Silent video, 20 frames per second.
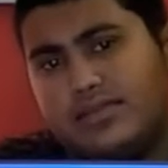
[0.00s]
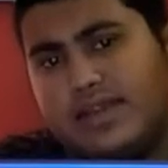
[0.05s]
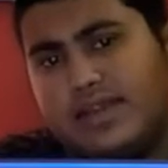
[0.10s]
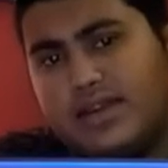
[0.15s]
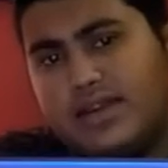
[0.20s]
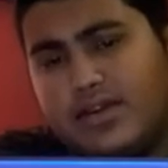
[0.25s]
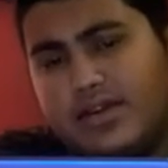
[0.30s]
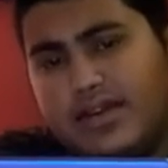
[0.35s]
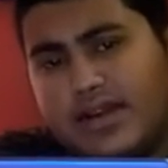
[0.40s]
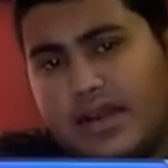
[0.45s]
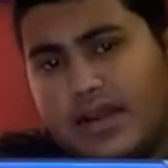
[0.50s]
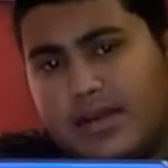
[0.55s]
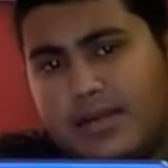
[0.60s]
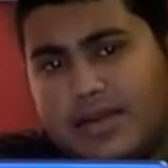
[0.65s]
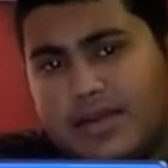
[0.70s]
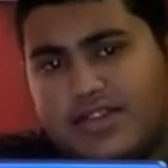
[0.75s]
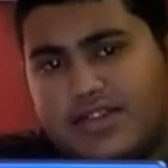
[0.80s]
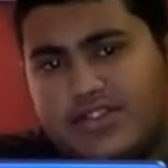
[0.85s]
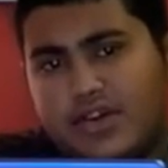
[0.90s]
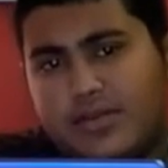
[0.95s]
did not
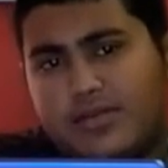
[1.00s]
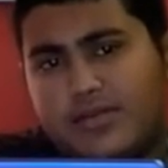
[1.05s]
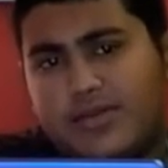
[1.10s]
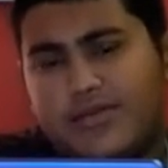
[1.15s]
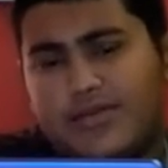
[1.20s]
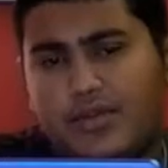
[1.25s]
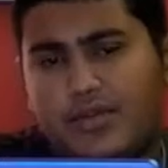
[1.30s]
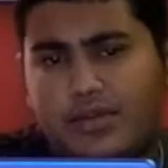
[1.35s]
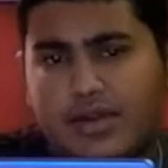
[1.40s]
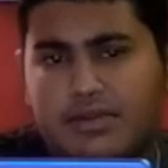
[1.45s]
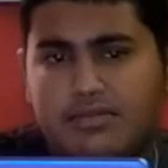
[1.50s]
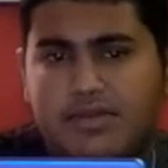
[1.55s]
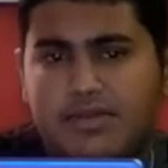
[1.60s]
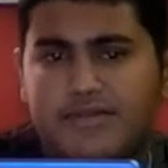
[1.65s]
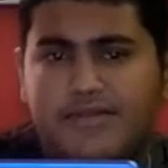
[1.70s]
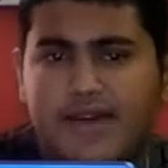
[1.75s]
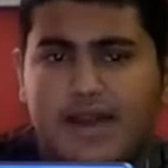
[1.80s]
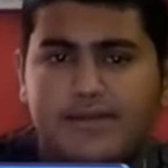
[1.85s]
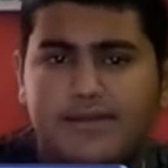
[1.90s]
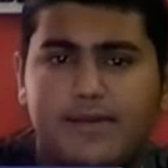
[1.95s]
recommend the Xiaomi phone Redmi
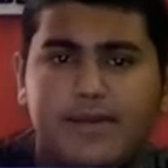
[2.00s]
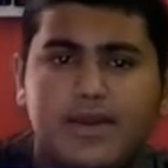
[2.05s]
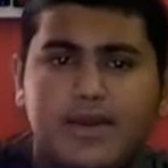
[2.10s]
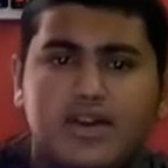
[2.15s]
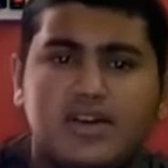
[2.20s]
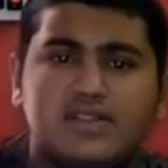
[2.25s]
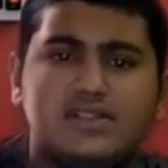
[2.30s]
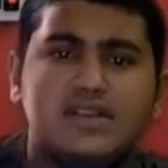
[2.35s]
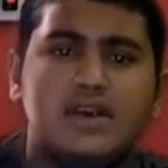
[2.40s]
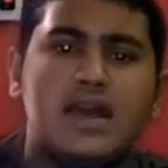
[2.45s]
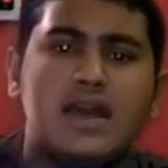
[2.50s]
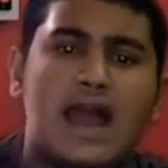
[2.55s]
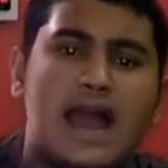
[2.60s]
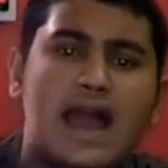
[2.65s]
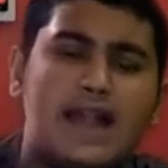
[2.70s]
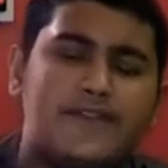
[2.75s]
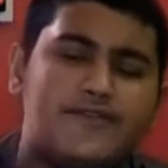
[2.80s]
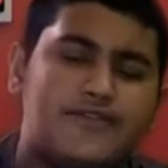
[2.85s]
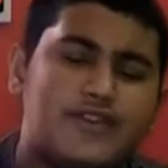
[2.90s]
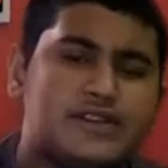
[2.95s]
5A, because
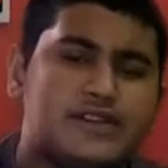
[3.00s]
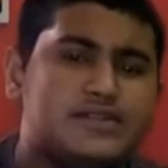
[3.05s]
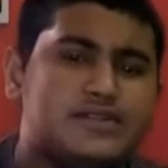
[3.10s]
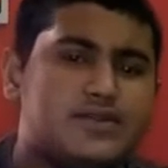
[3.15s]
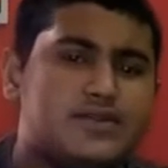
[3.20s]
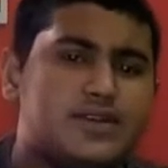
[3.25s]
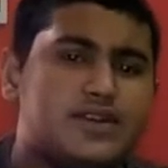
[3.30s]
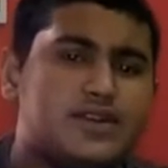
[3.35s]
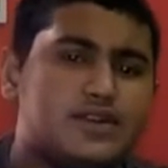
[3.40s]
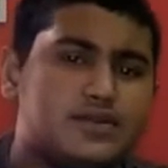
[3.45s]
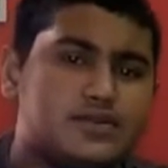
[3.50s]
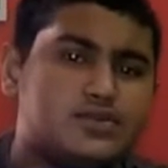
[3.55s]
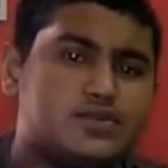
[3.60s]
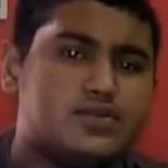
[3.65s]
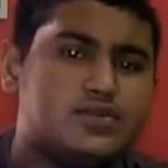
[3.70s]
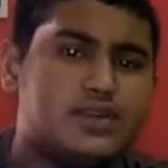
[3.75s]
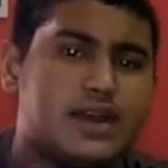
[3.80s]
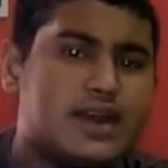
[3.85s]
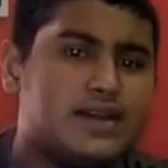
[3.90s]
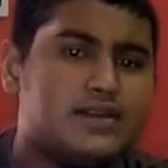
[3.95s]
at first we used
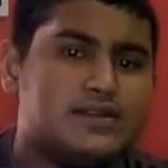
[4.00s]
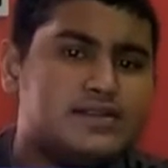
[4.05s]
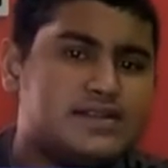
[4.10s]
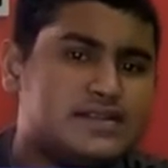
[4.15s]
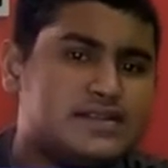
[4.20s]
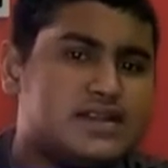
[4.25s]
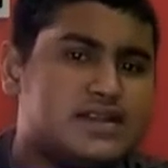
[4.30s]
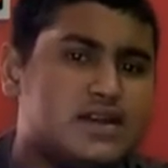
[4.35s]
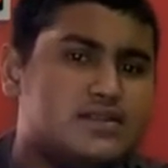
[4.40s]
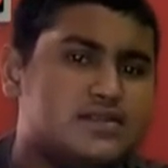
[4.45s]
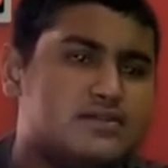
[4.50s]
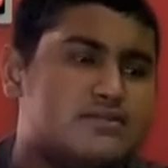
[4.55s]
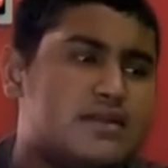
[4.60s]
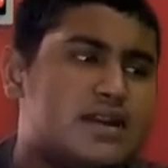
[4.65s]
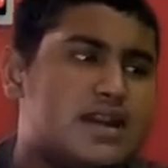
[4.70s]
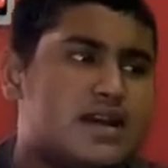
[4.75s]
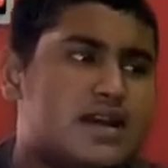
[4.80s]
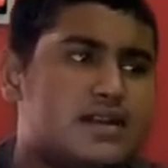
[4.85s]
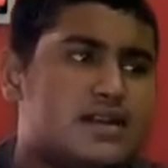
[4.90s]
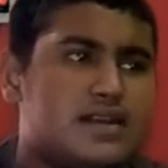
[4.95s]
to get a 6,000,
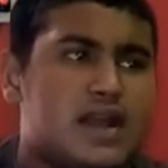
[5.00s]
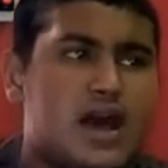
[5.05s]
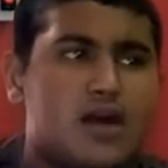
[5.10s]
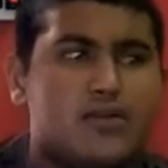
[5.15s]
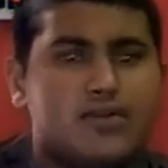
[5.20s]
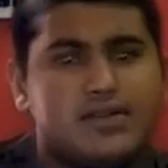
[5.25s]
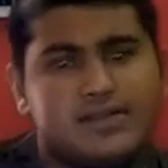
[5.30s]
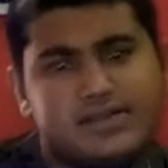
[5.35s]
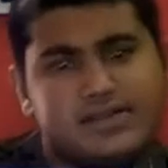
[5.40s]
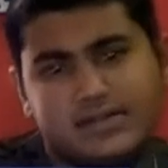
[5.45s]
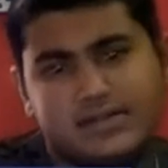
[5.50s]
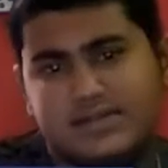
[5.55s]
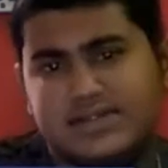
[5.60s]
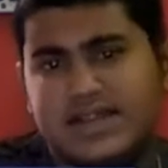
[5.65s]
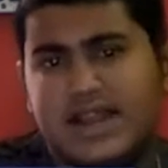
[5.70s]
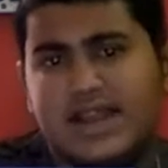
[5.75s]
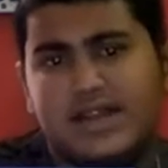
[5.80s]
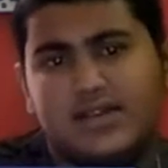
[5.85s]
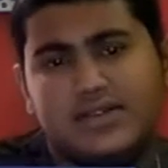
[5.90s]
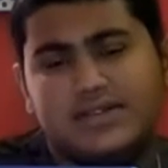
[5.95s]
but now it's
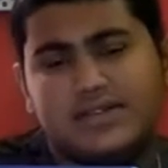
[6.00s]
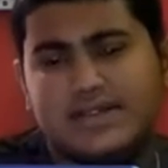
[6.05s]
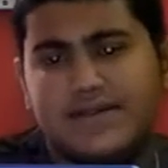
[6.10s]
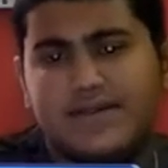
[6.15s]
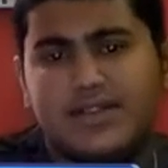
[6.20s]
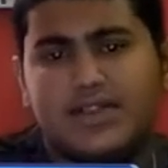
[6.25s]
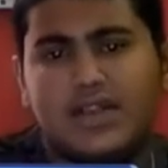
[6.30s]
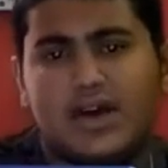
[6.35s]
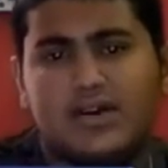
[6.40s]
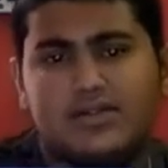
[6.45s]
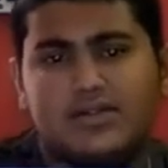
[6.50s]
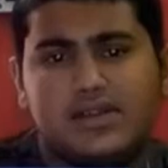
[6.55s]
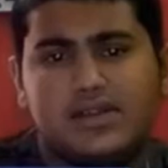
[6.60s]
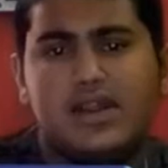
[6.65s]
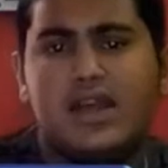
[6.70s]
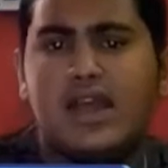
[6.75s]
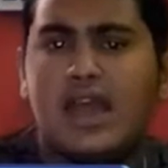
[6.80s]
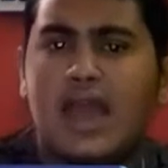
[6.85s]
selling on 7,000,